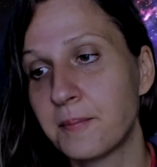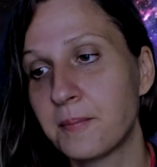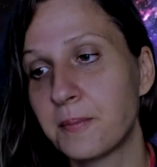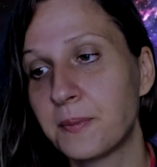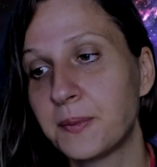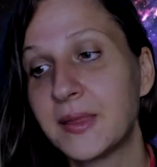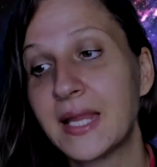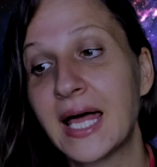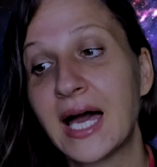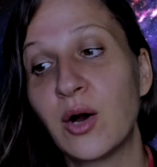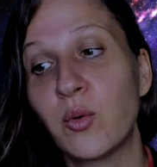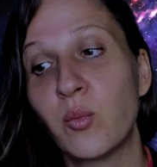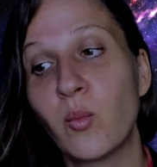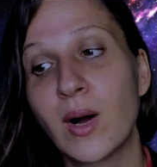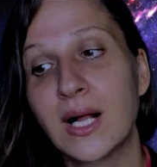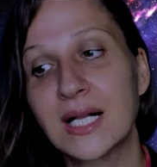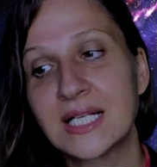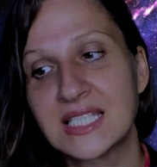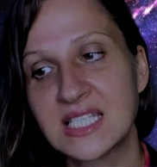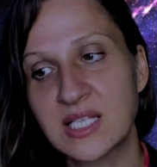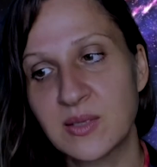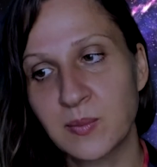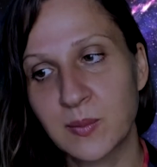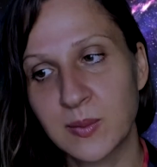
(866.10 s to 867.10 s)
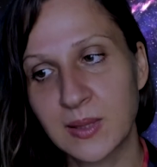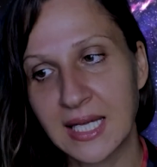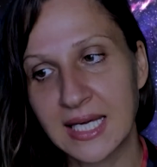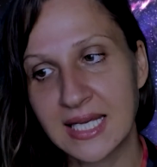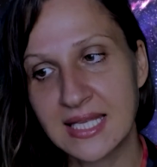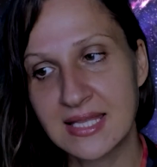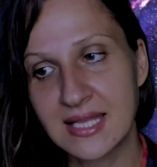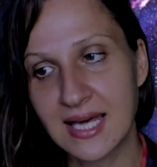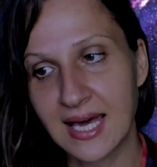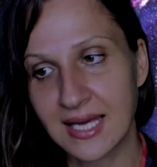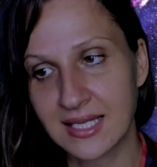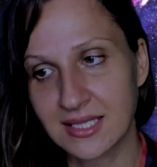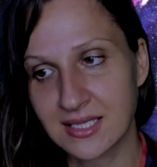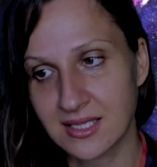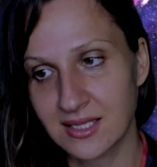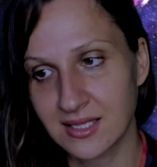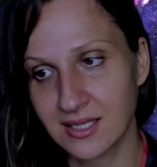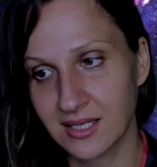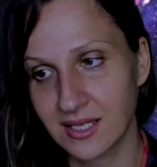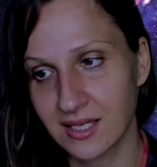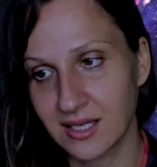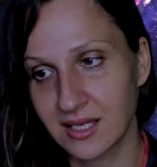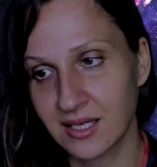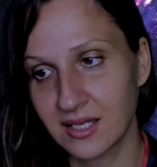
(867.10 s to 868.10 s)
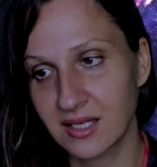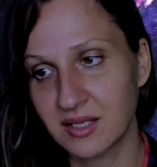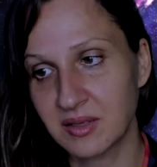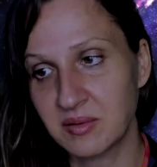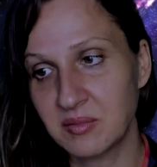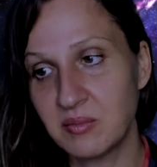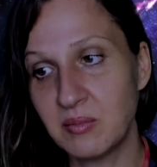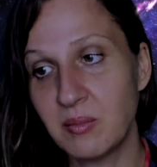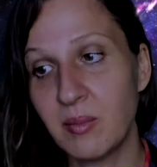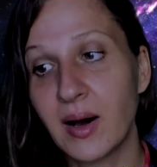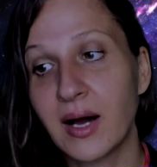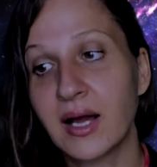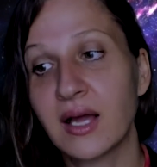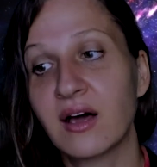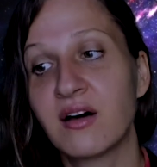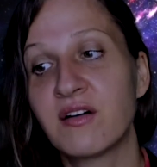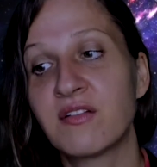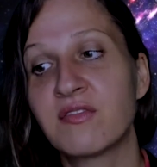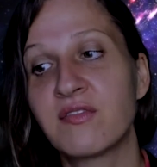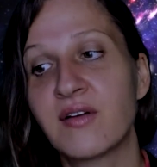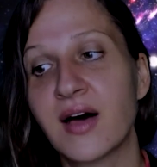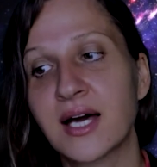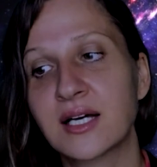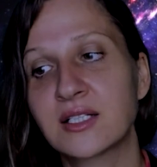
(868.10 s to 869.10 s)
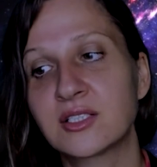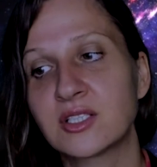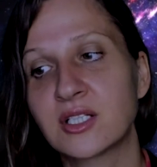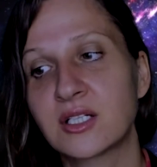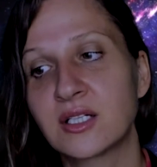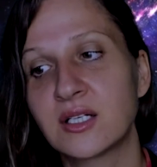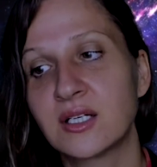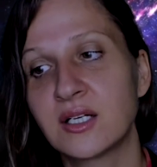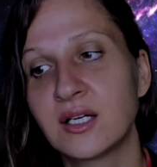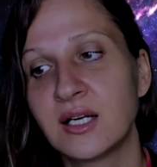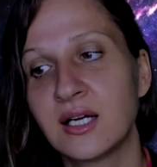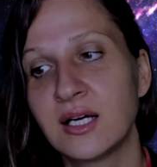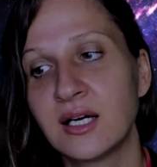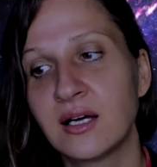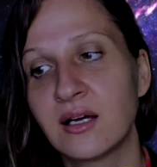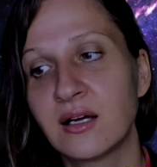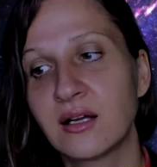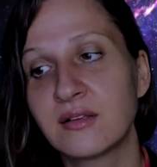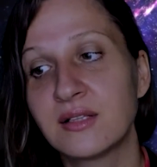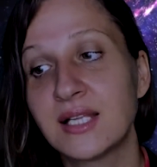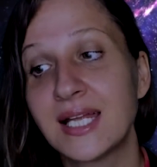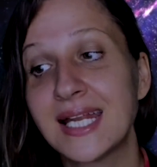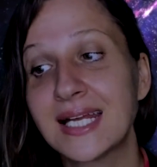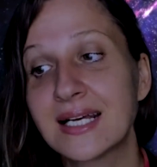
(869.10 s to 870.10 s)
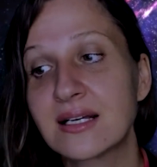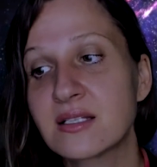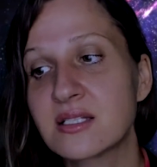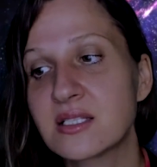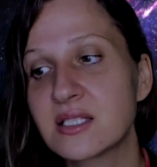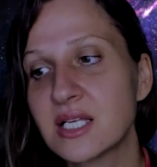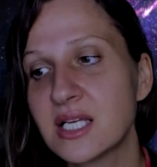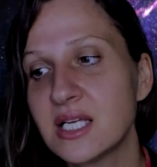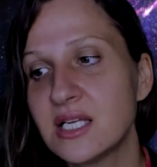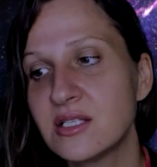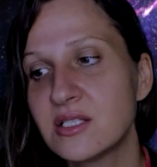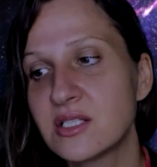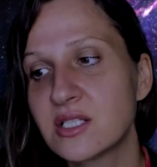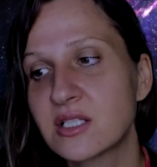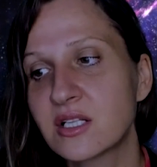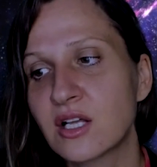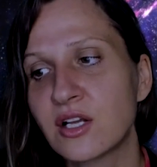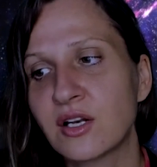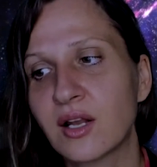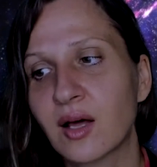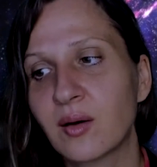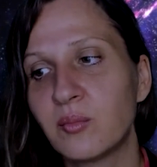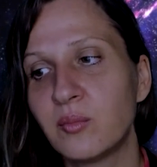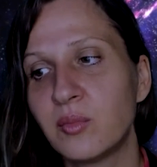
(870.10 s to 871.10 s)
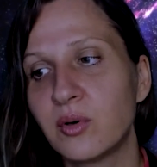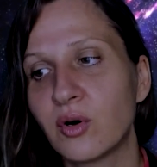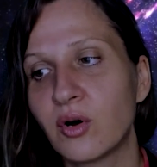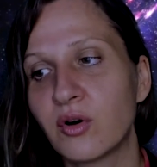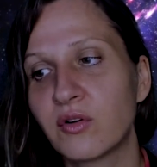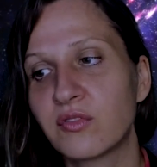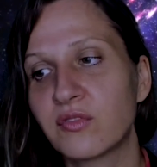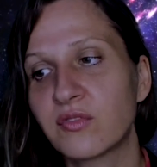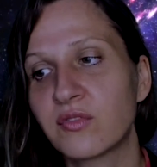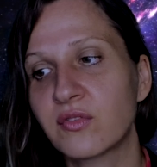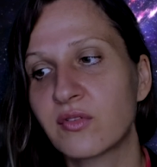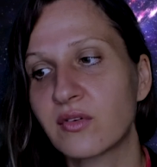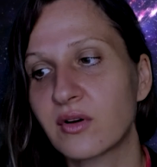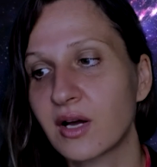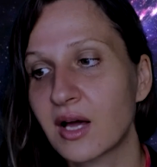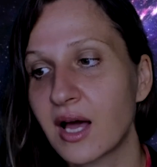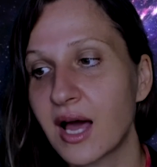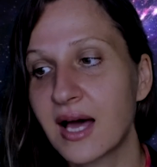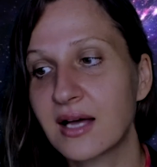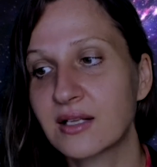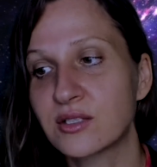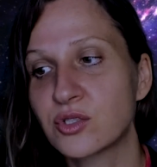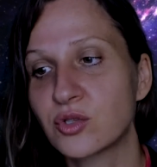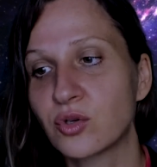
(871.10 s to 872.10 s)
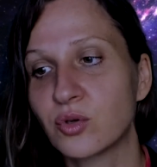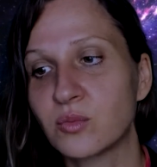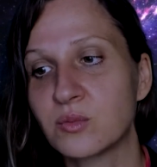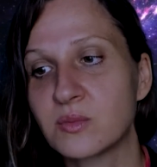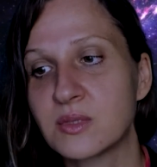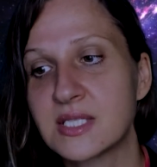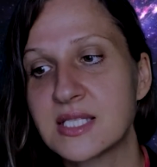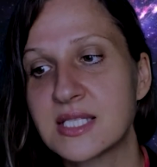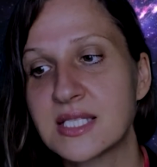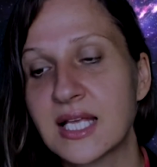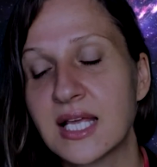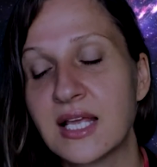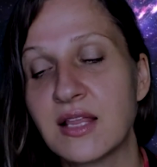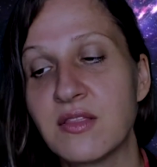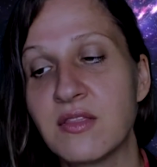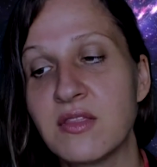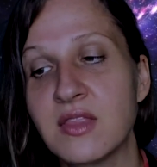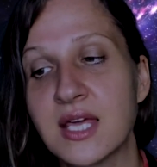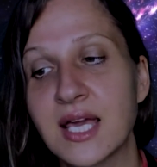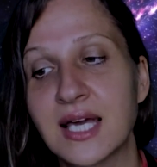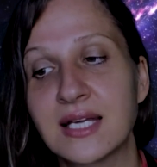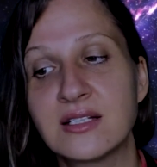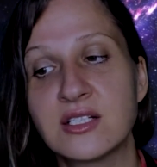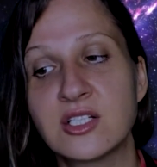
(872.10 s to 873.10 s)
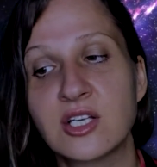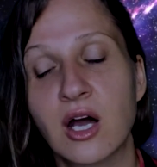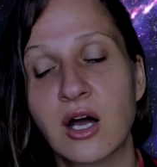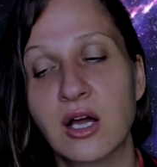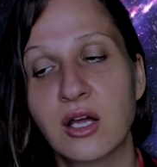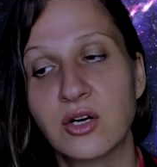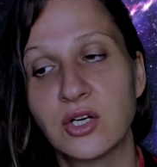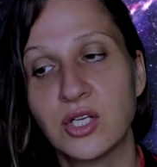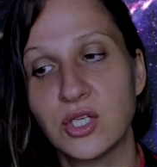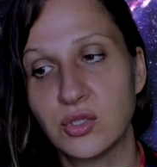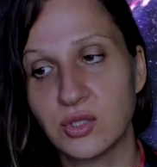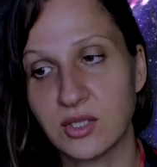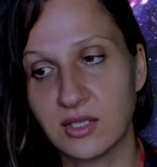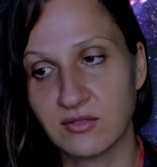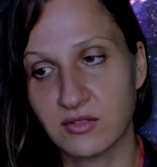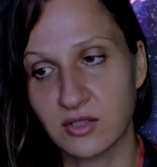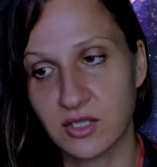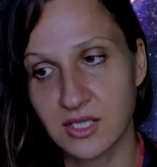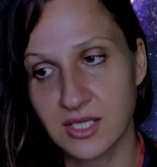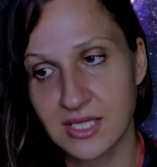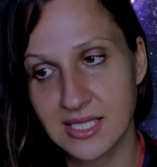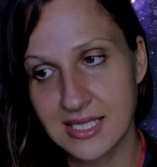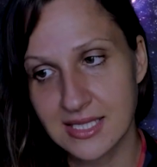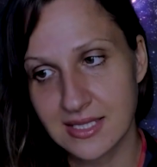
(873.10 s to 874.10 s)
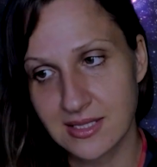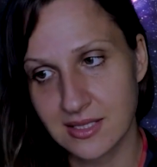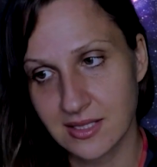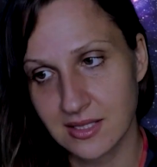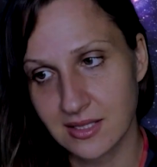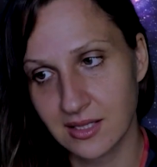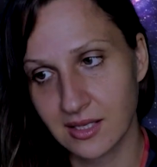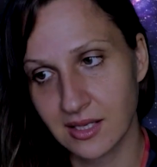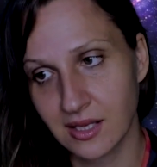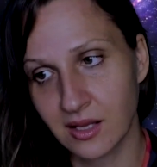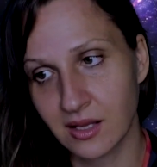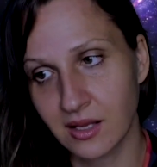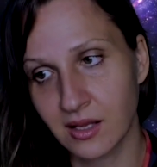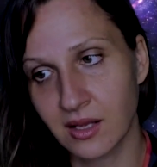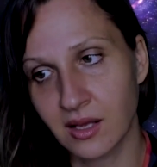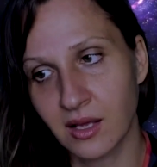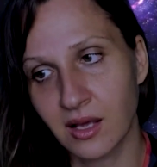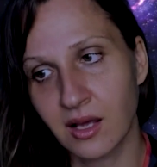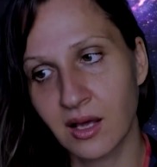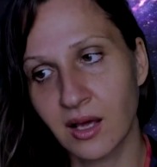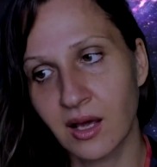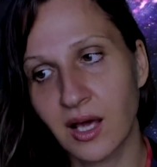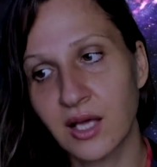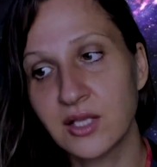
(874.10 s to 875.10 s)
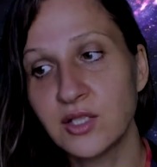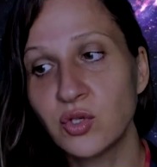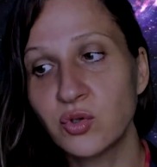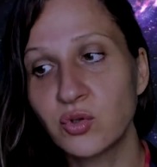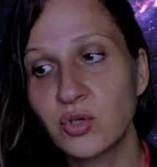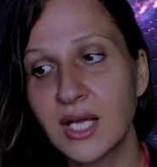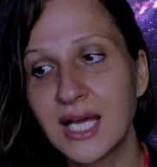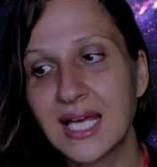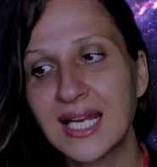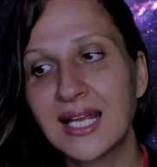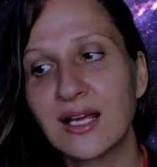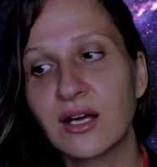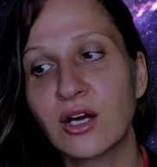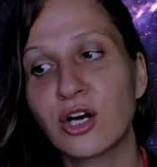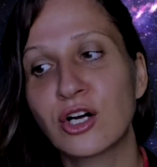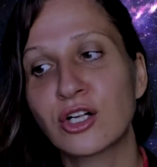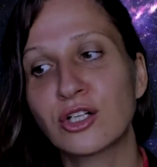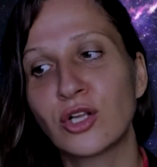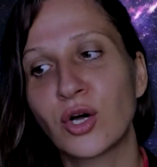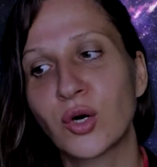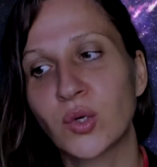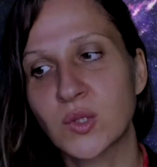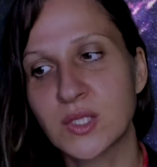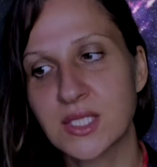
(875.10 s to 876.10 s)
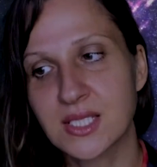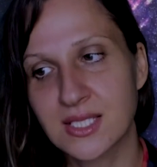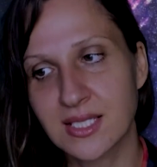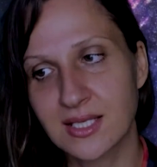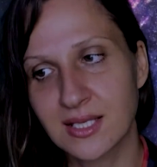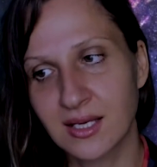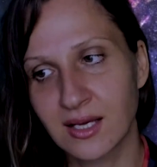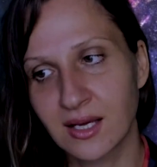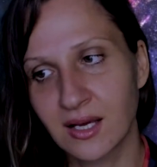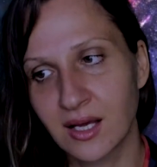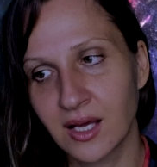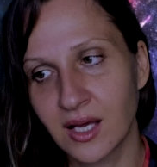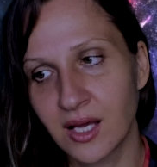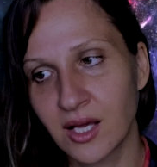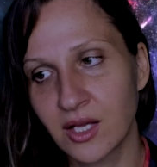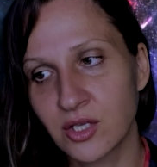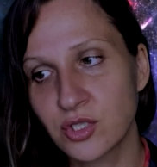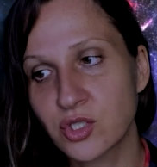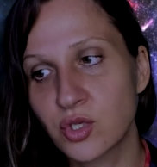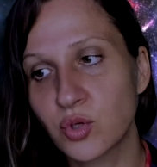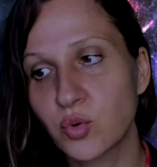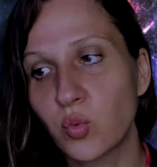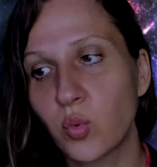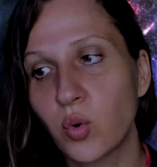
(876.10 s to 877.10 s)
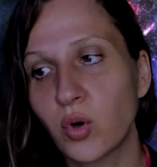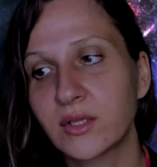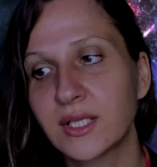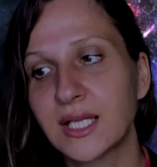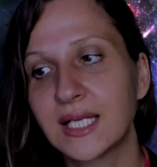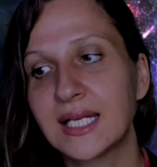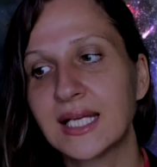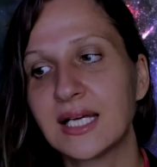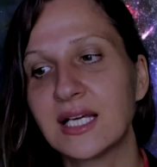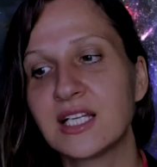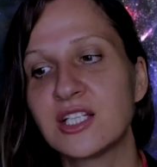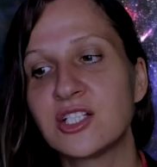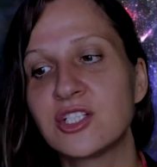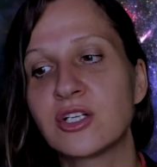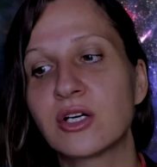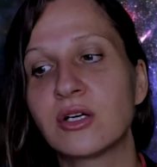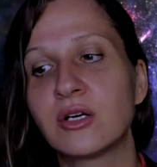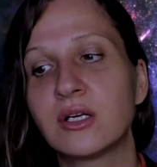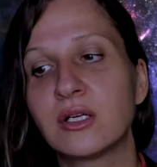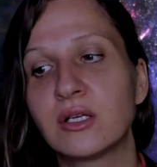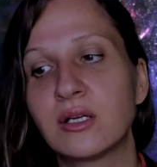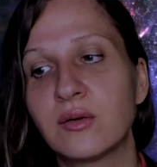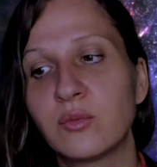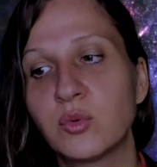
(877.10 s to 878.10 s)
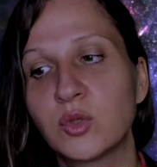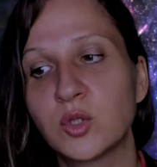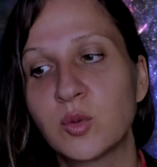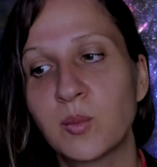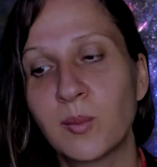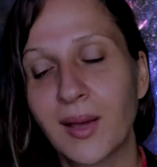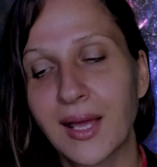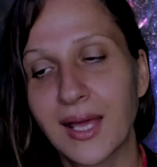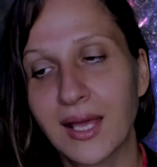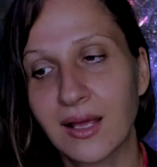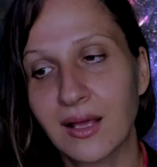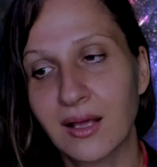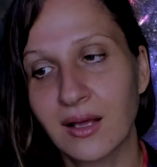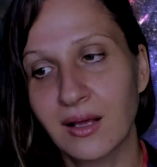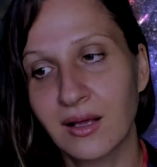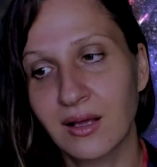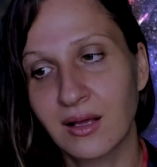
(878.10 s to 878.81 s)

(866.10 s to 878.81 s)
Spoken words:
Now multiply that by a factor that exceeds the number of atoms in the entire universe, and you're getting close to what an Eternal would pay